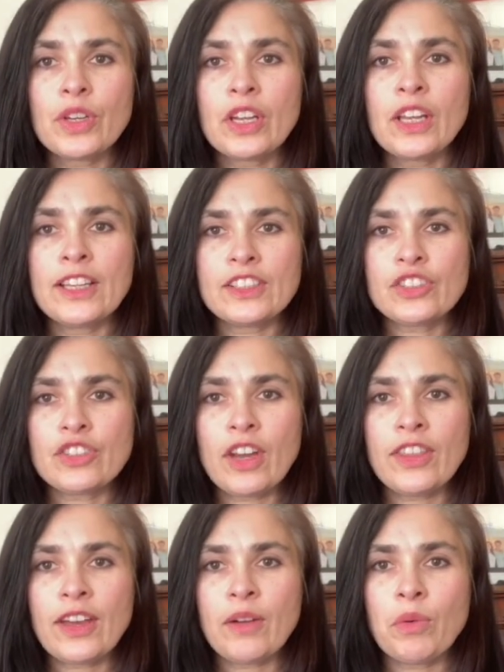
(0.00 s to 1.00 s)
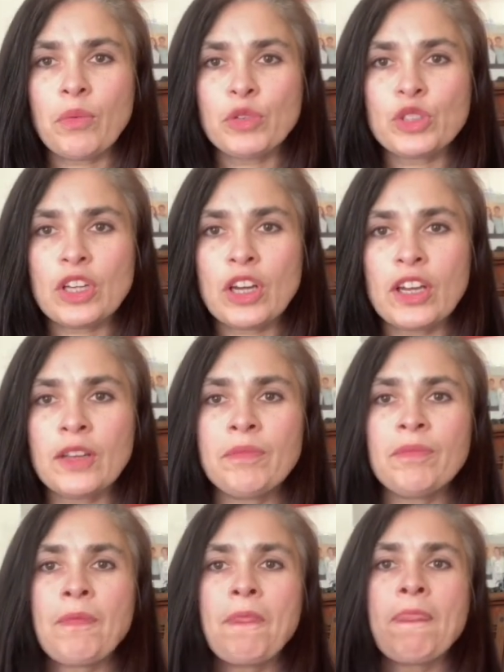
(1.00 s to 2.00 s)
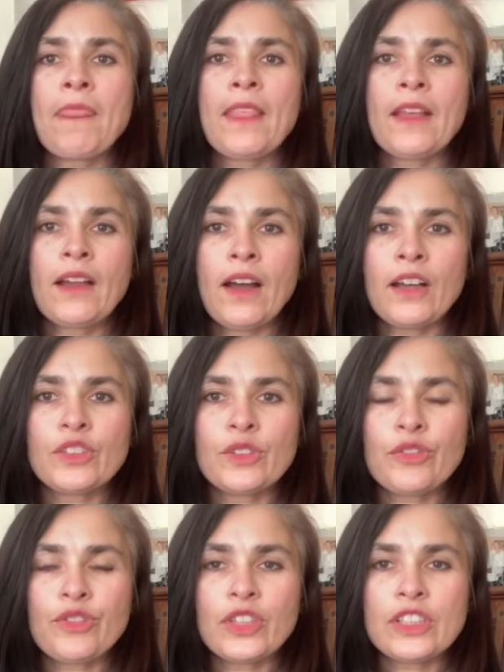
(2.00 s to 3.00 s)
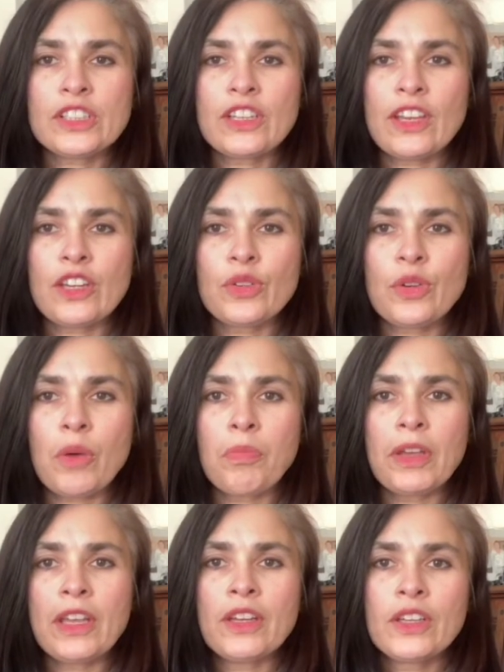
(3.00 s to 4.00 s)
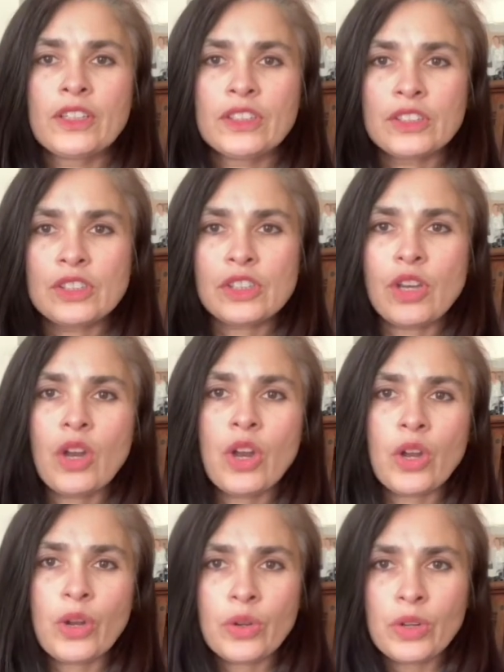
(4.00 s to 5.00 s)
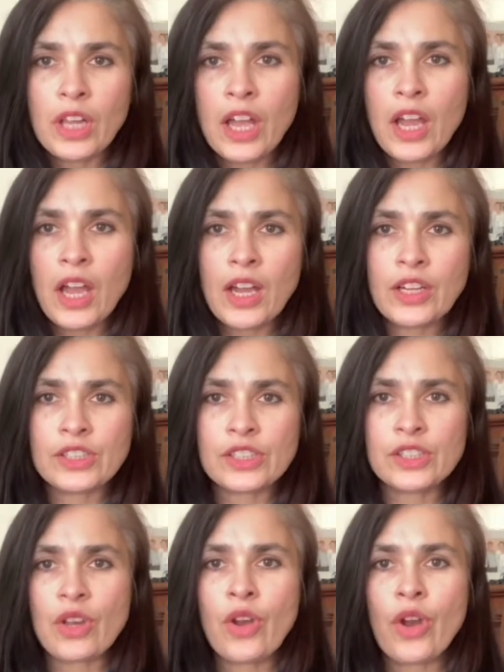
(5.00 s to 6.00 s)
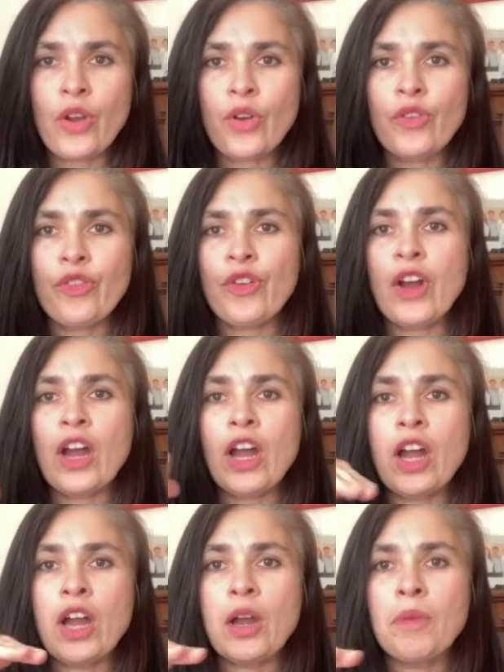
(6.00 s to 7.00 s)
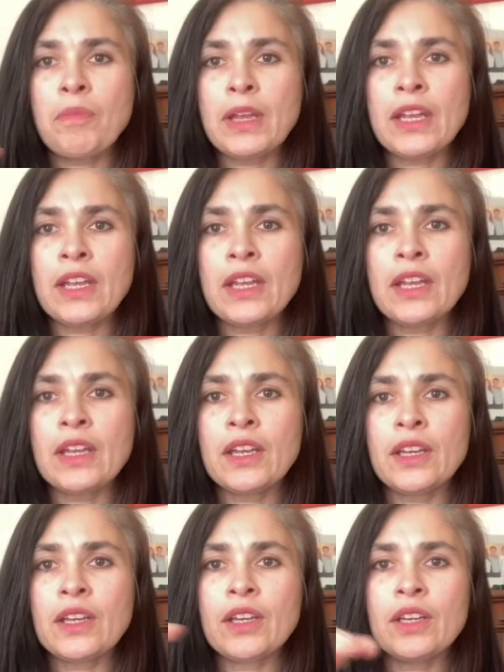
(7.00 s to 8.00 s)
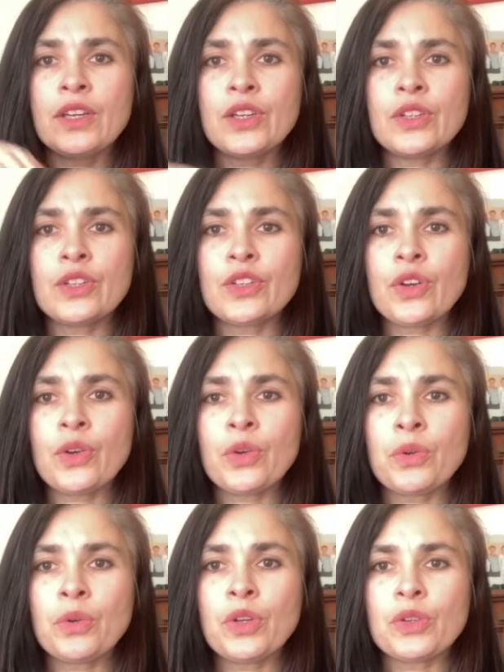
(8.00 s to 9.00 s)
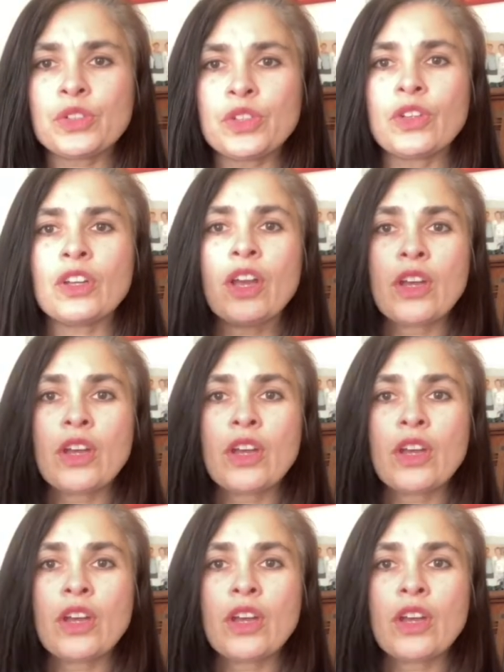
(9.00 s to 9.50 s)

Let's try that one more time. I'll do it first and then you copy. So, la, so, fa, mi, do. Your turn.